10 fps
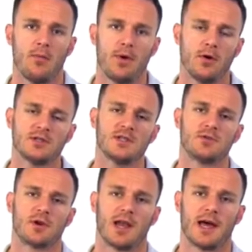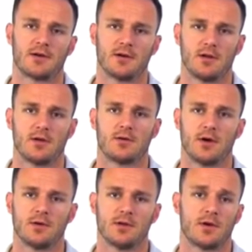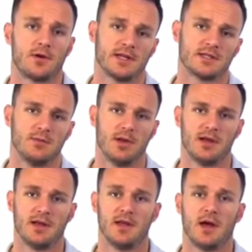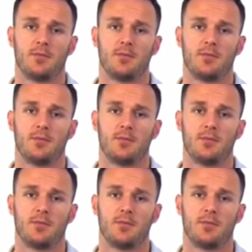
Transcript: Posterolateral rotatory instability,